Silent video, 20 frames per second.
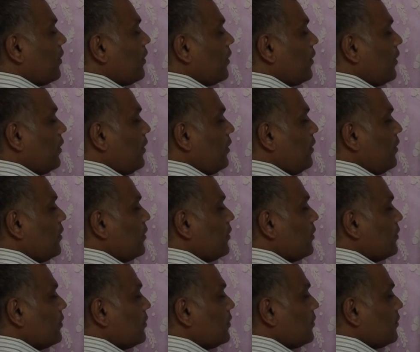It
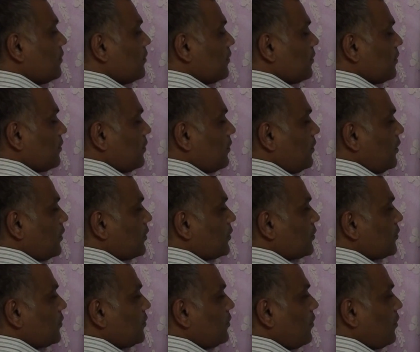
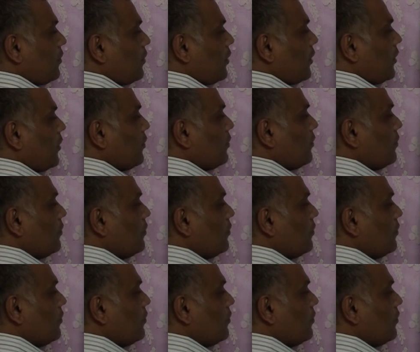does not have